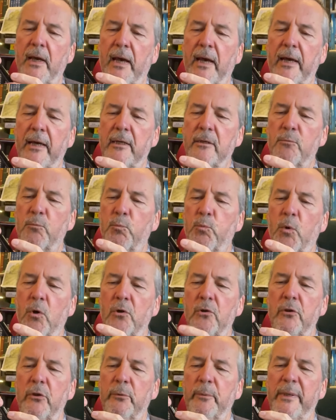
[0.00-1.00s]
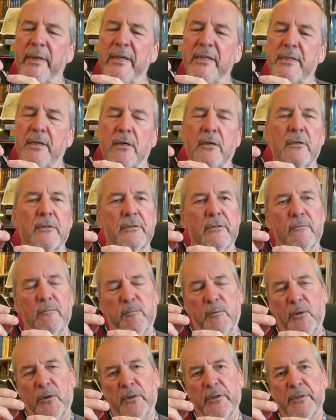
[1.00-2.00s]
And what Louise asked
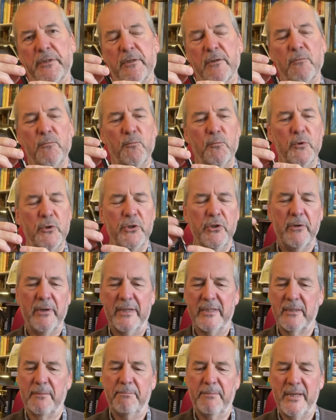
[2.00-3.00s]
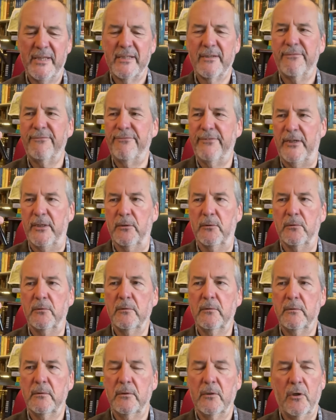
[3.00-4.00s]
was, would you get a better
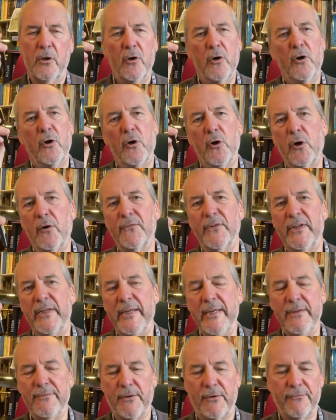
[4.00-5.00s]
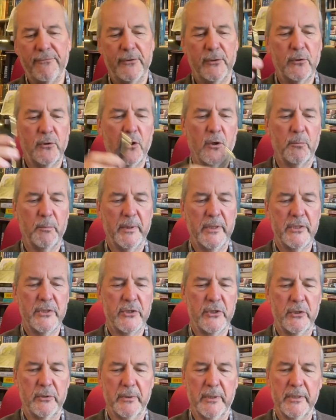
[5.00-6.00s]
fill of a lever fill Conway
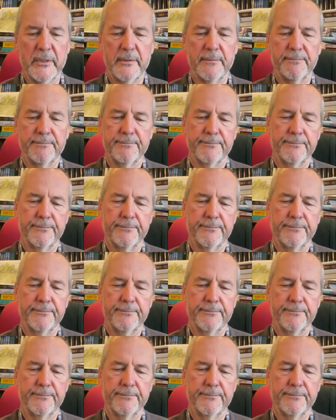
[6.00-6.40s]
Stewart